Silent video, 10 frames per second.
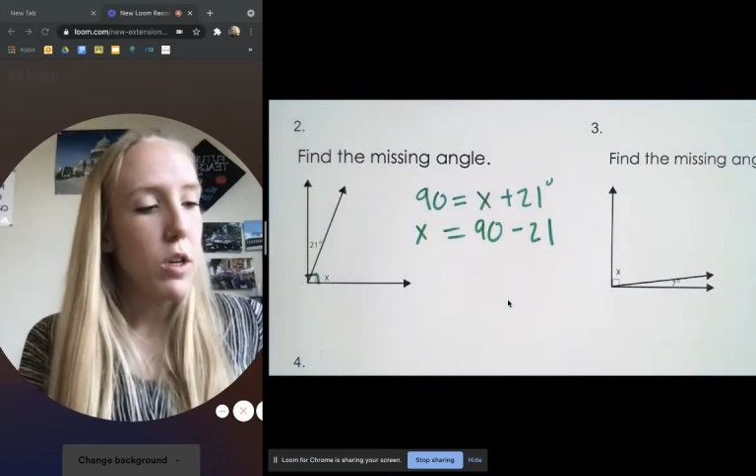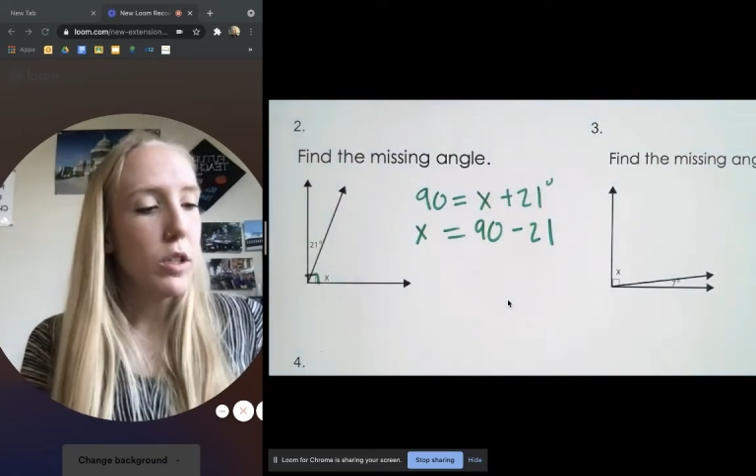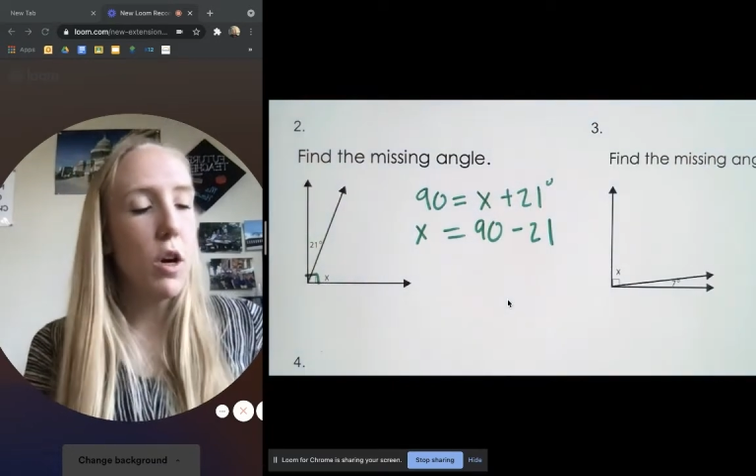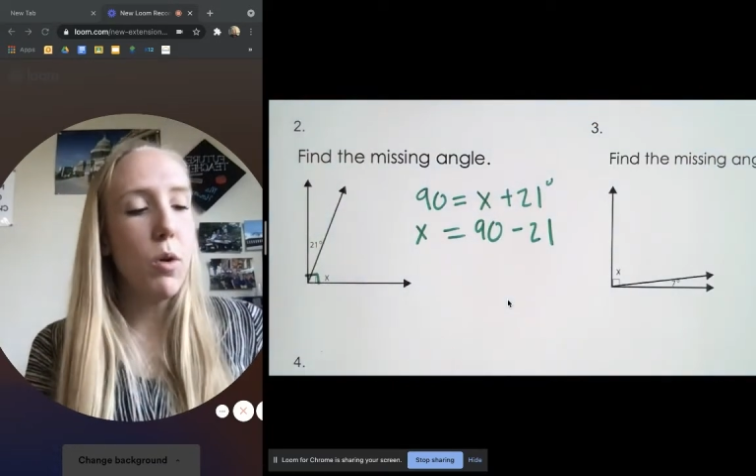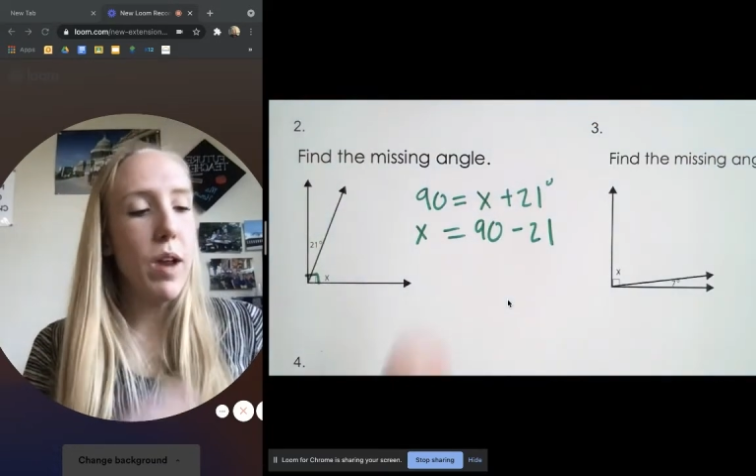
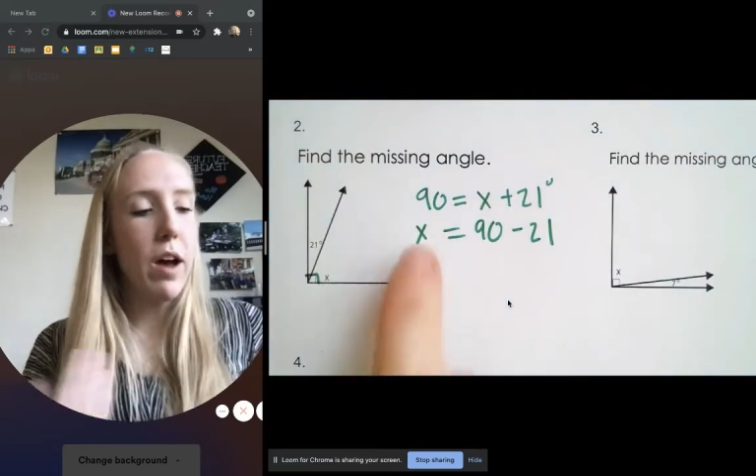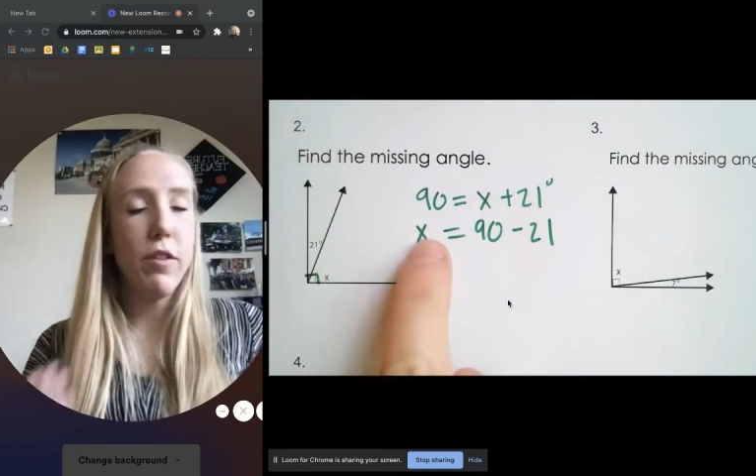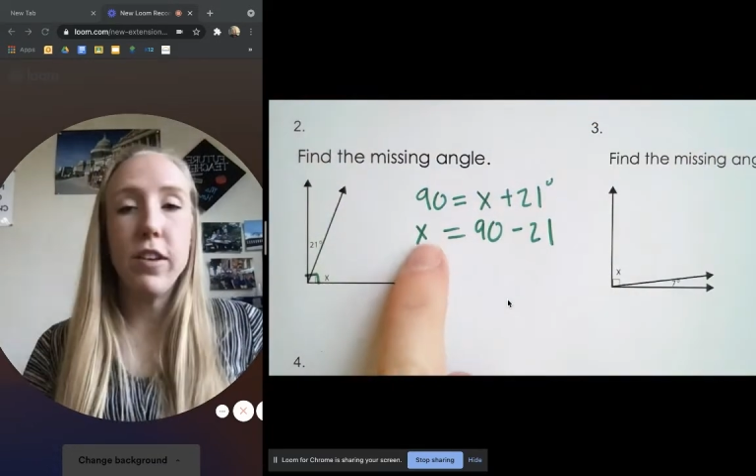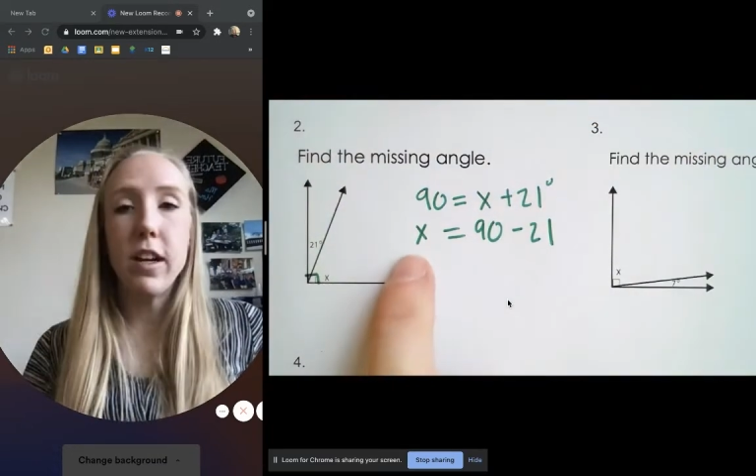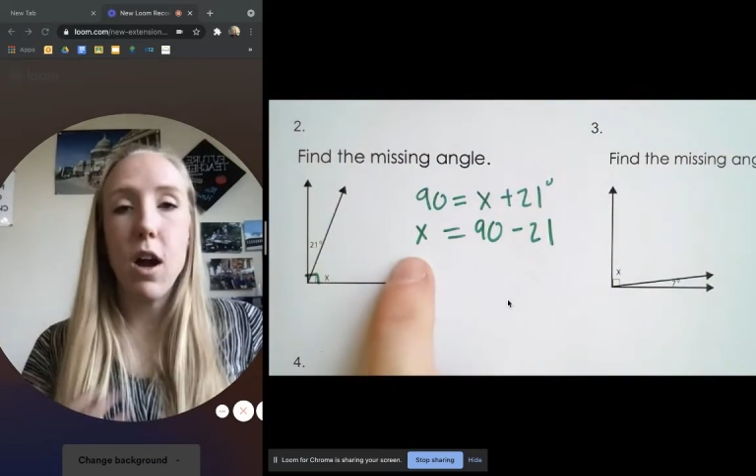So now to
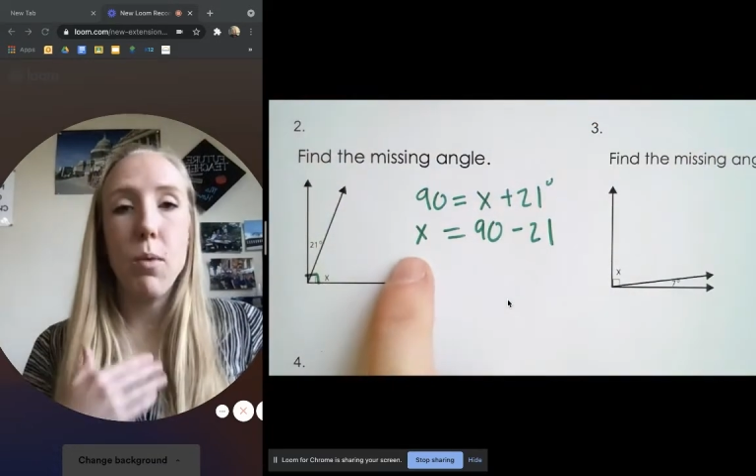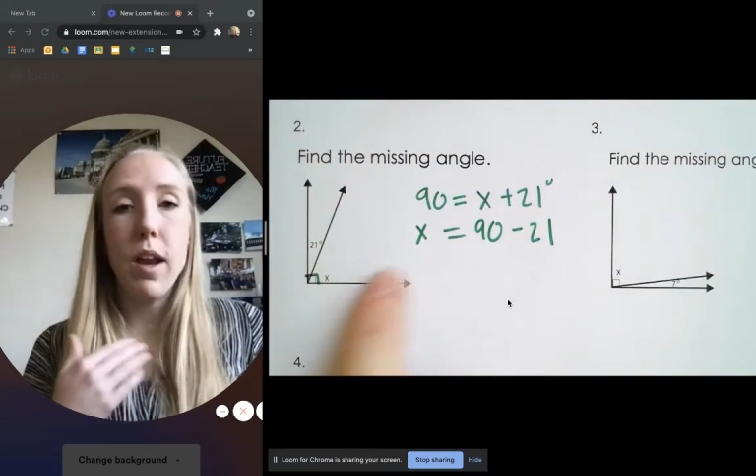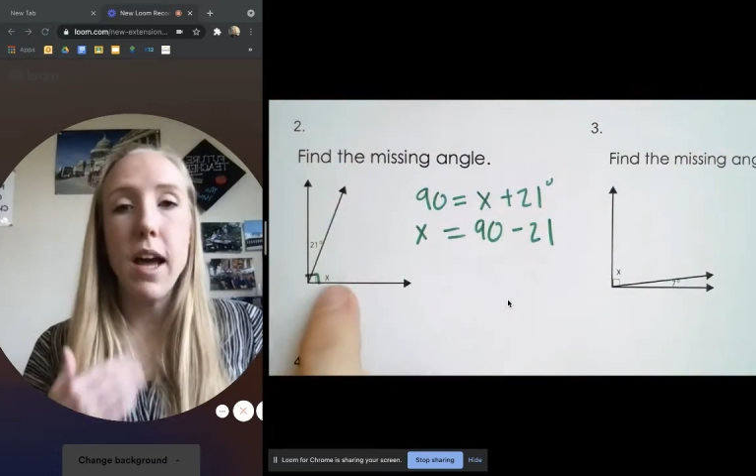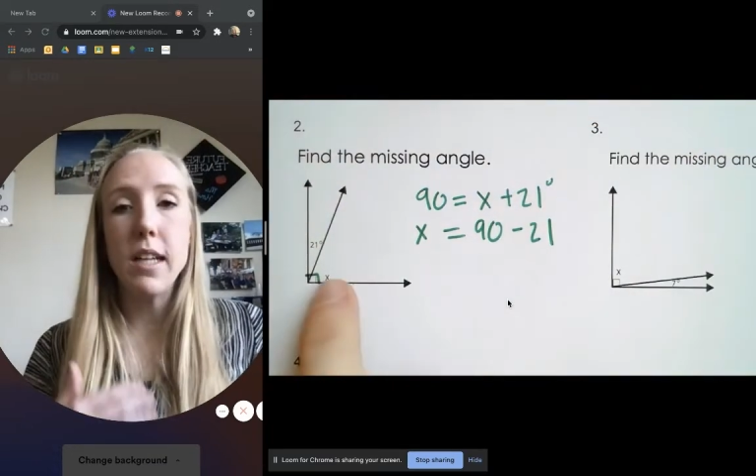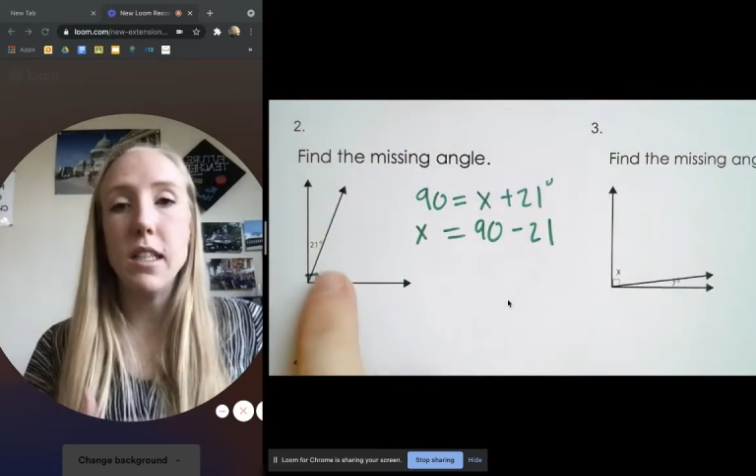figure out
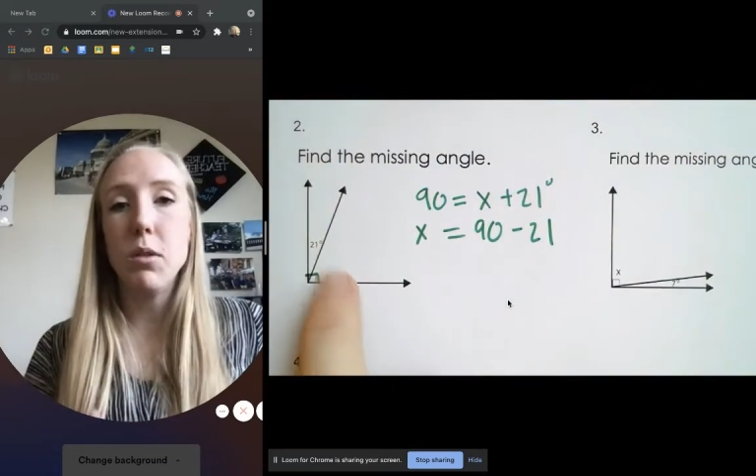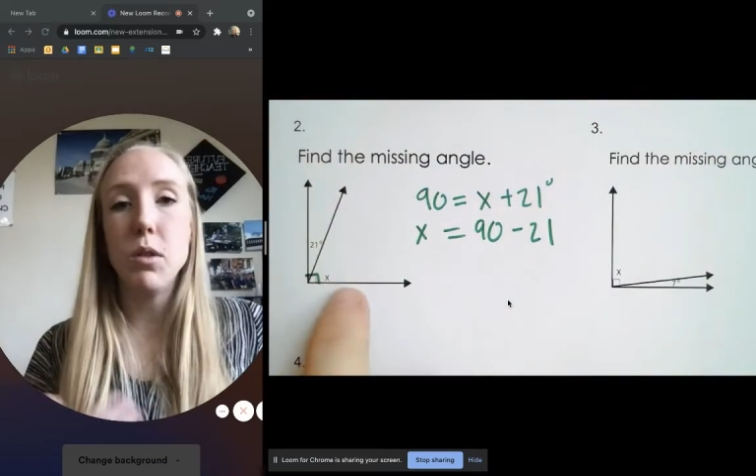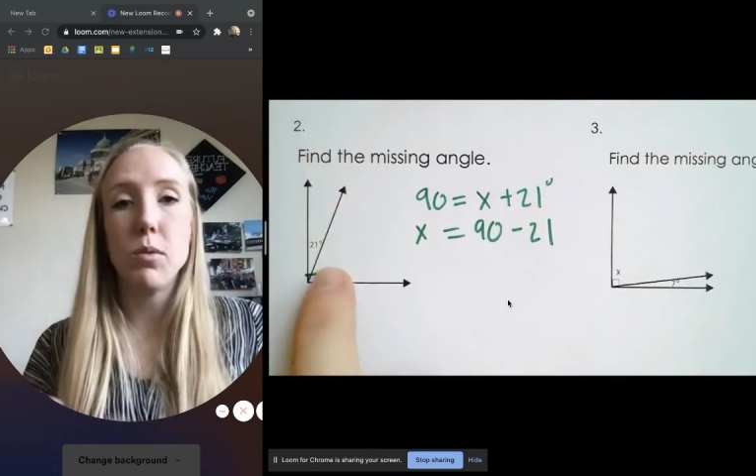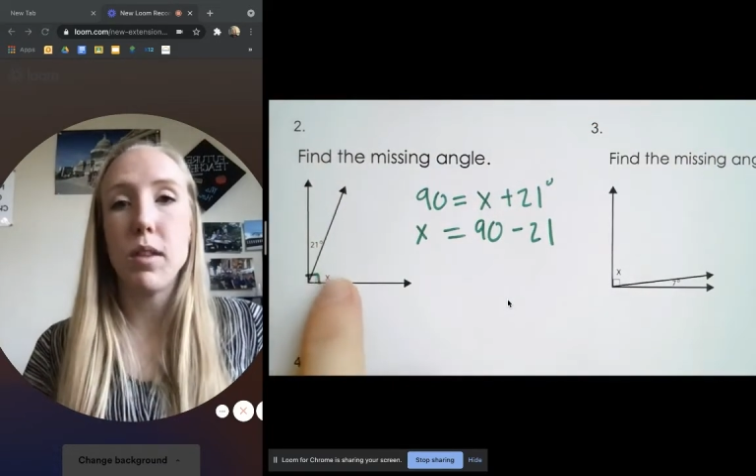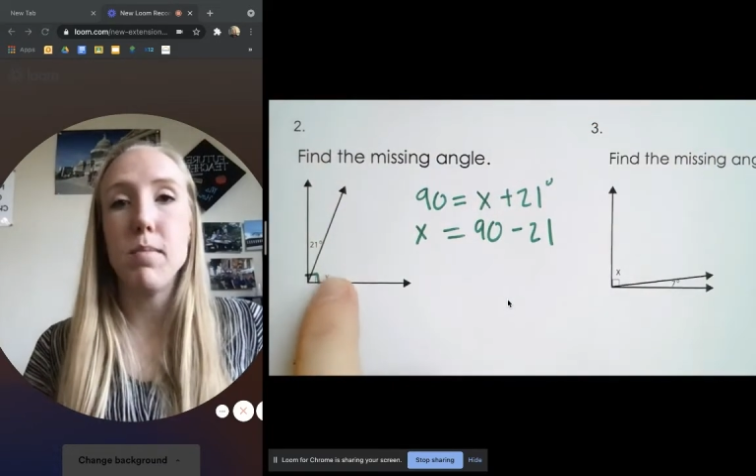what x
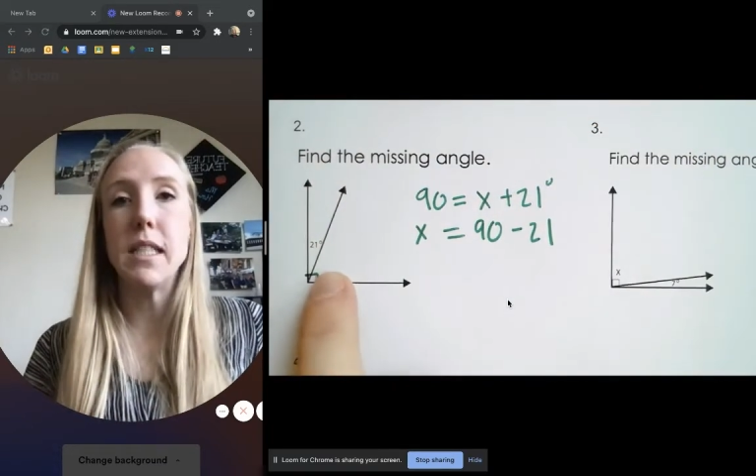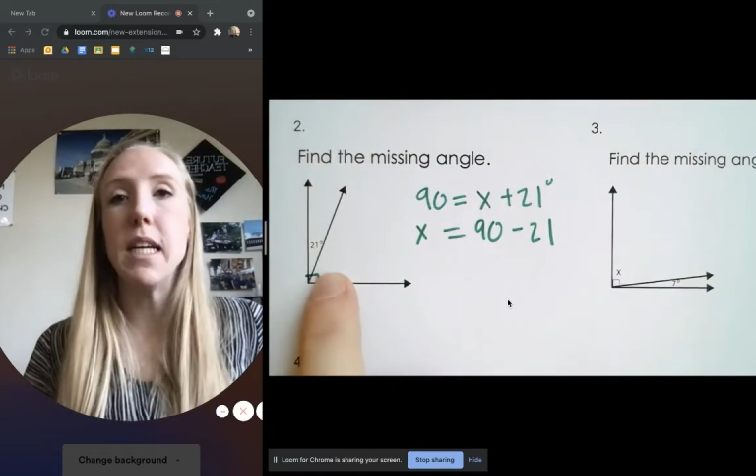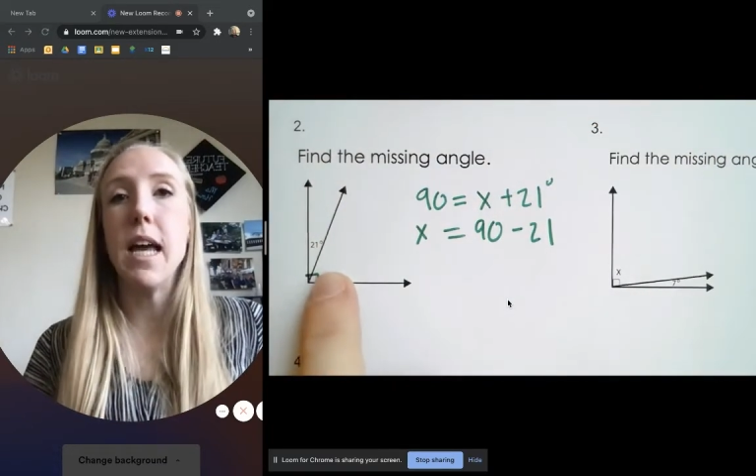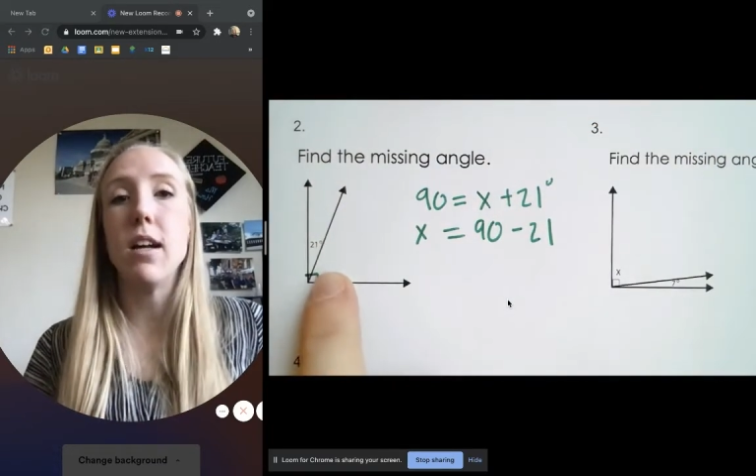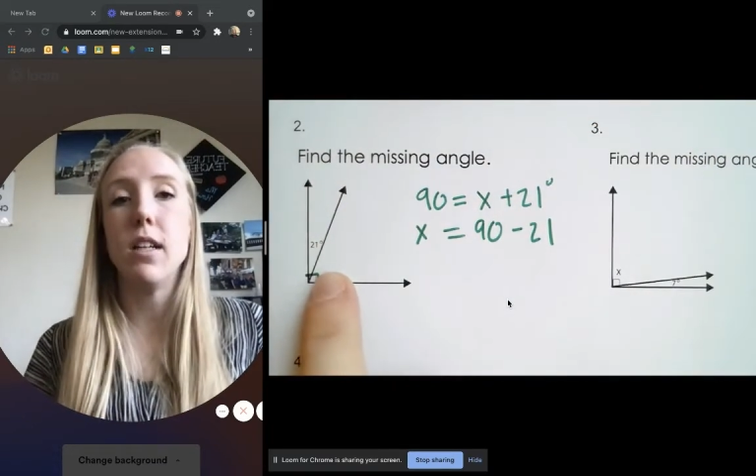equals, what the
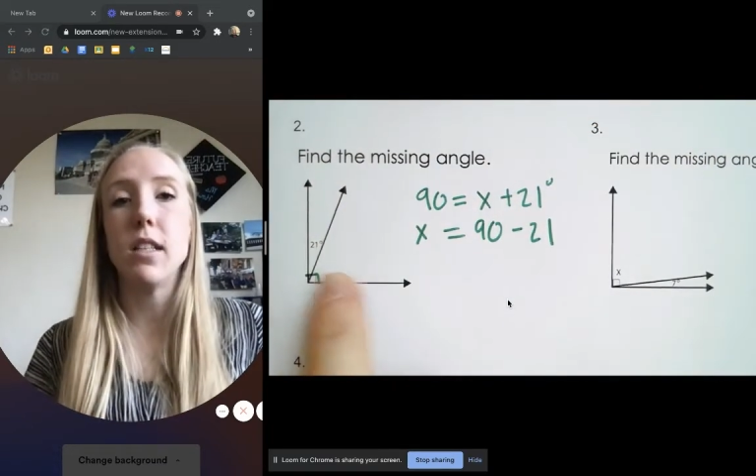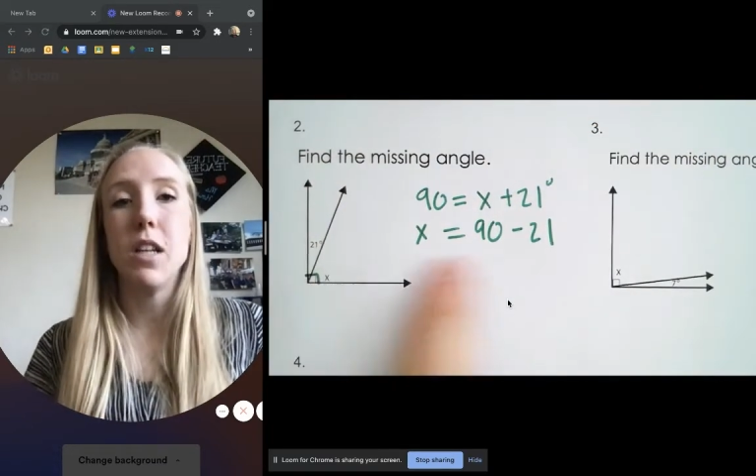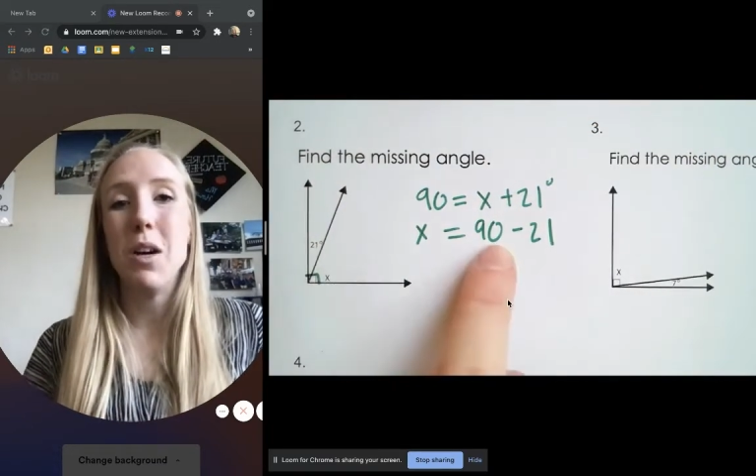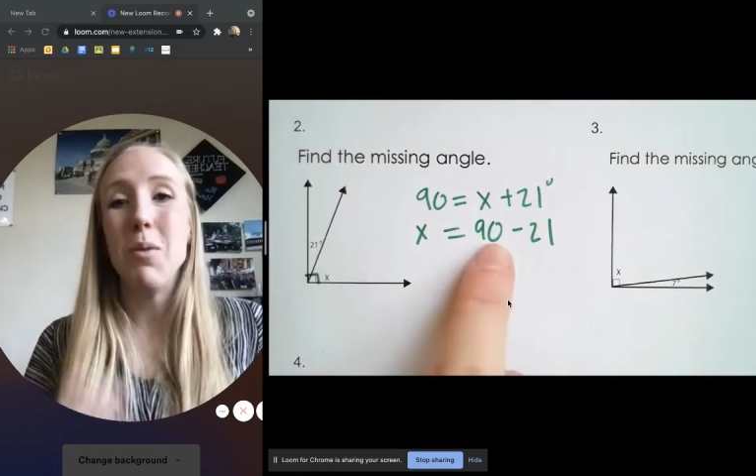missing angle is,